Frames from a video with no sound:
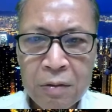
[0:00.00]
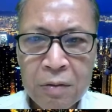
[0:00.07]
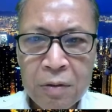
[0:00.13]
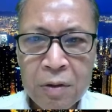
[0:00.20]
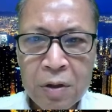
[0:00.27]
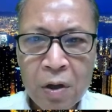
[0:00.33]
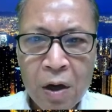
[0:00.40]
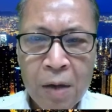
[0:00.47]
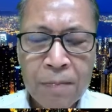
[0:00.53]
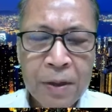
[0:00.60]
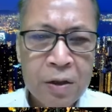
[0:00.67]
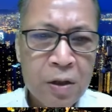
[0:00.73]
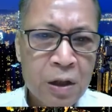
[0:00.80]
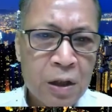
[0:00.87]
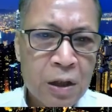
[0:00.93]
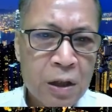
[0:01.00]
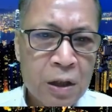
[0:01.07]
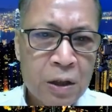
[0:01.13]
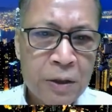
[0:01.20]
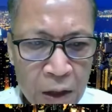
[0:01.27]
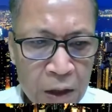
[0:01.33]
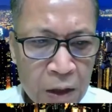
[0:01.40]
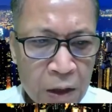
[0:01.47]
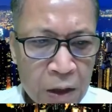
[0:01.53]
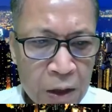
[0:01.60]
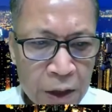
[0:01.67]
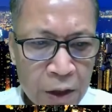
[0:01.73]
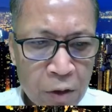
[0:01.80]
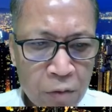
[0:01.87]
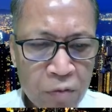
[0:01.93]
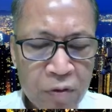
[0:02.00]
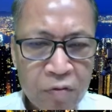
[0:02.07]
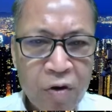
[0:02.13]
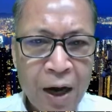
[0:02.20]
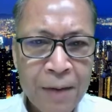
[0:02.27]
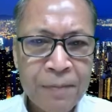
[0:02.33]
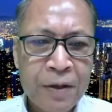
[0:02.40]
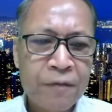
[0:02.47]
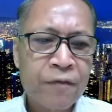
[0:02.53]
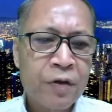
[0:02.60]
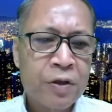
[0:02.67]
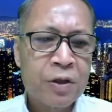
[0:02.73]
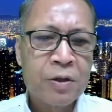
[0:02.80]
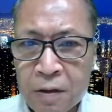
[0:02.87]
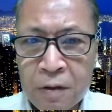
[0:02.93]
Talk about the legal requirement first.